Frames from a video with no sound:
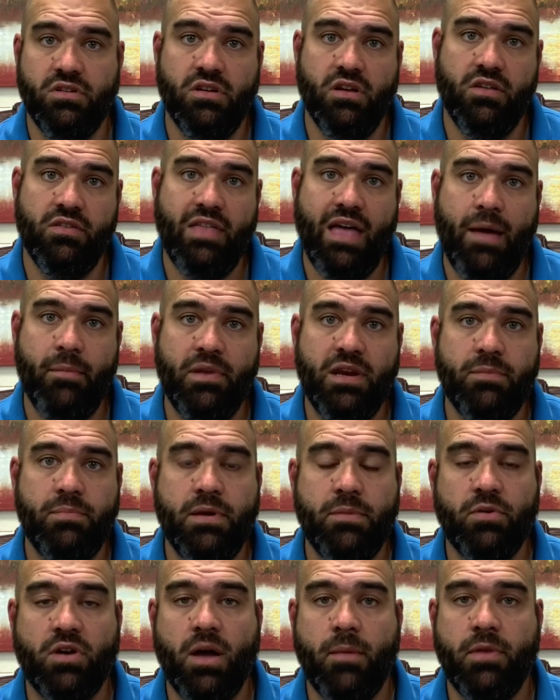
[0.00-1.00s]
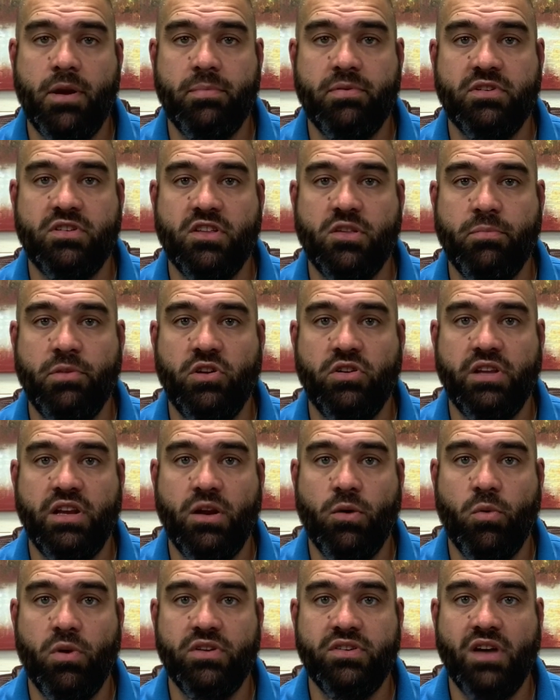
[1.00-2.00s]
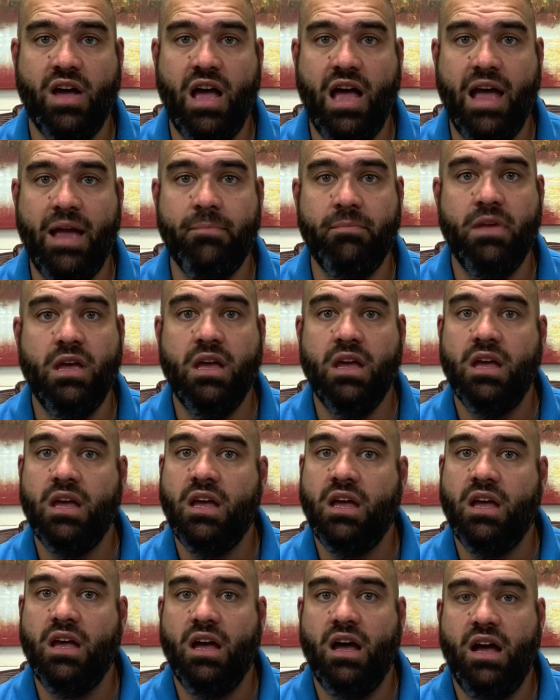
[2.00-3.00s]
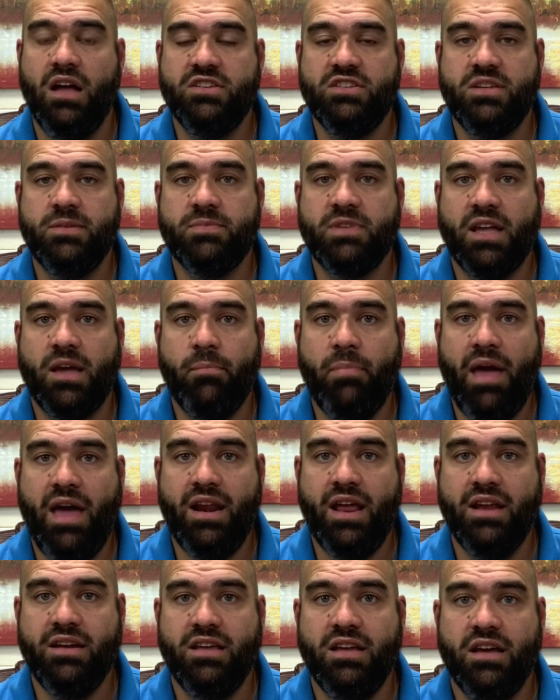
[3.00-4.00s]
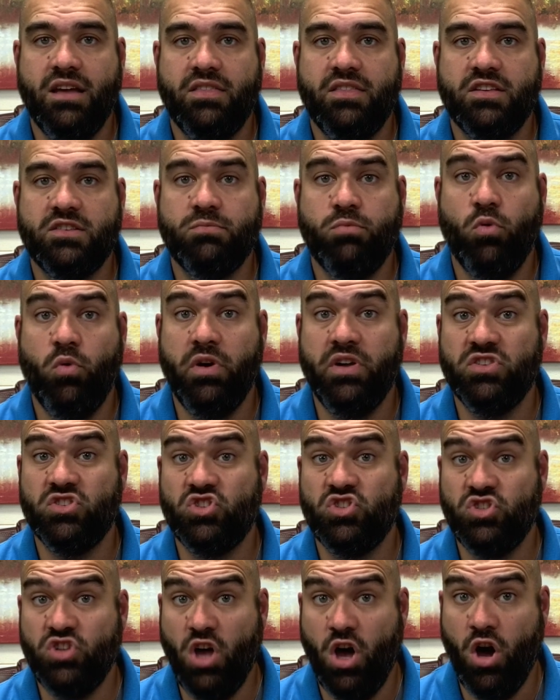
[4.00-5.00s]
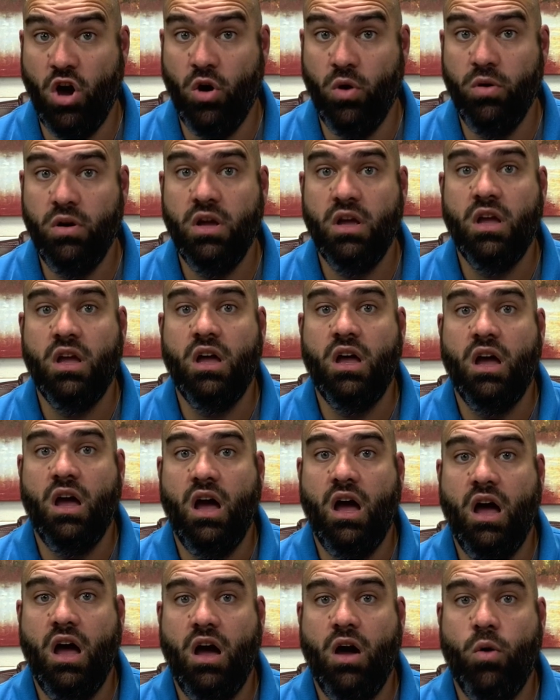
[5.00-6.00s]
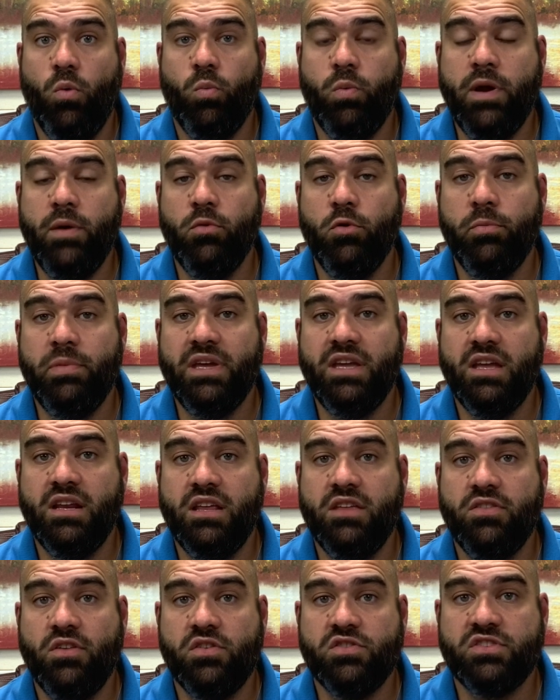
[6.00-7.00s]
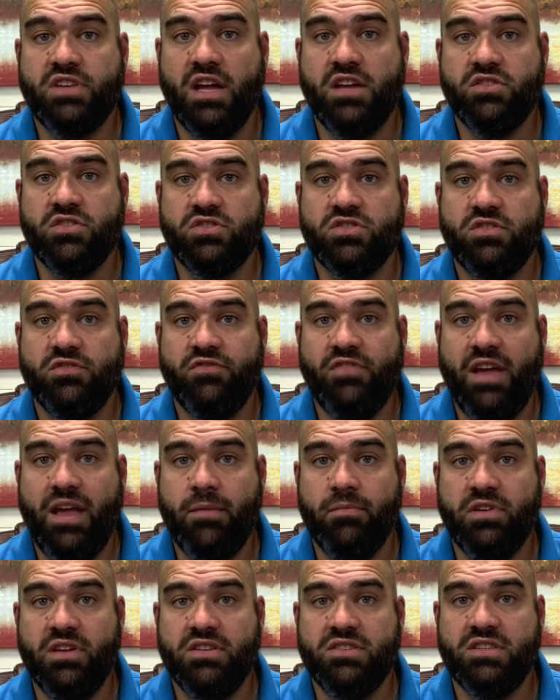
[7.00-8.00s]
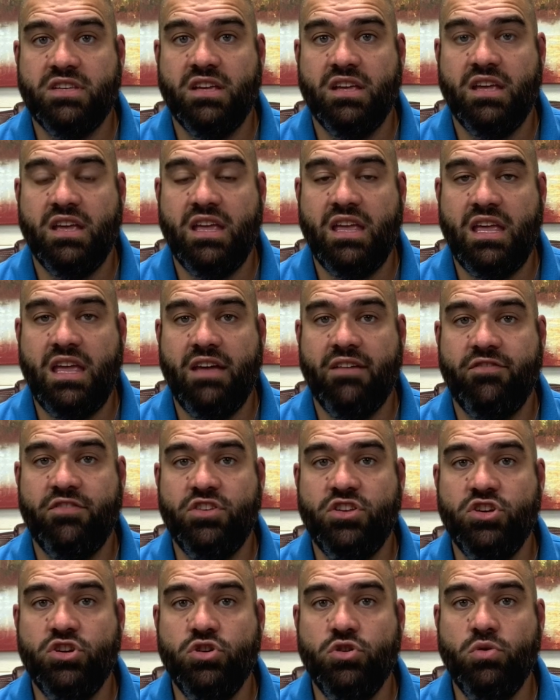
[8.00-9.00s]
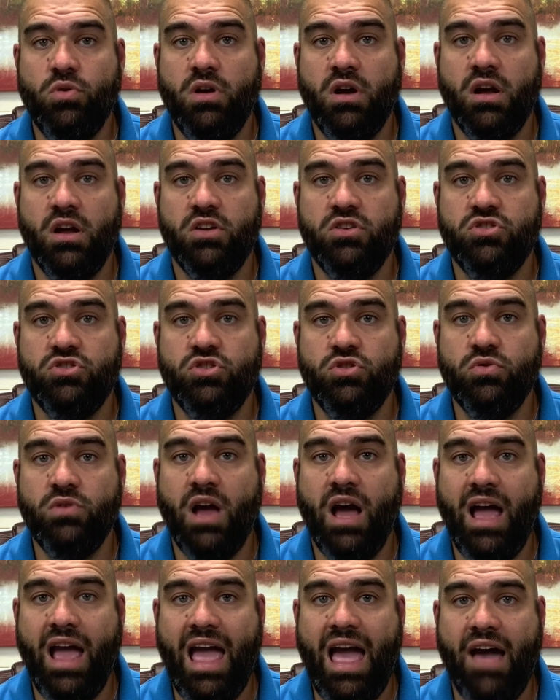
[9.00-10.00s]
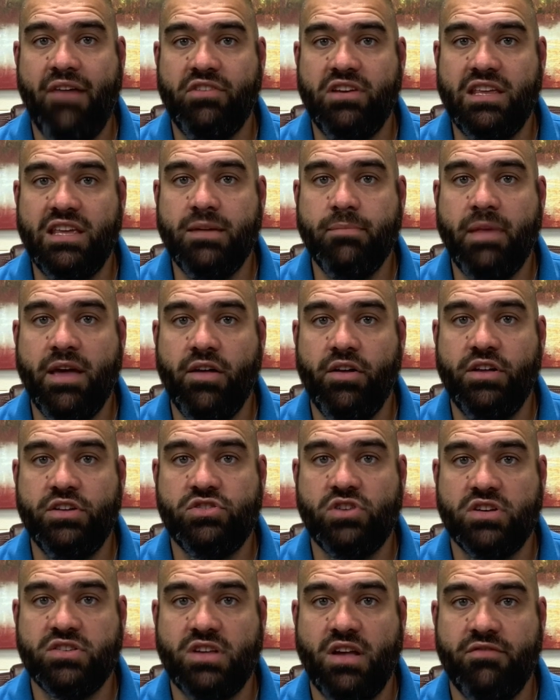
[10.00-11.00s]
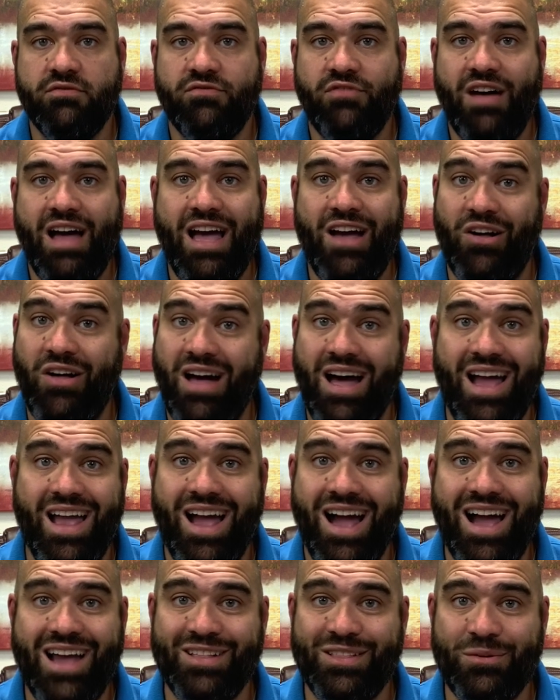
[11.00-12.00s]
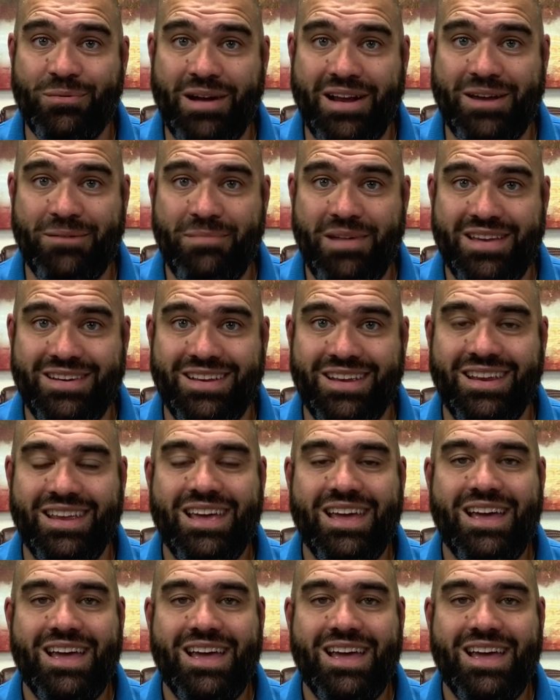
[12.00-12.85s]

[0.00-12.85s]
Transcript: that many people coming up into the building at one time. It just seems like a bad idea at this point. So we will be getting those schedules to families. If you do not have an email address on file, I highly recommend it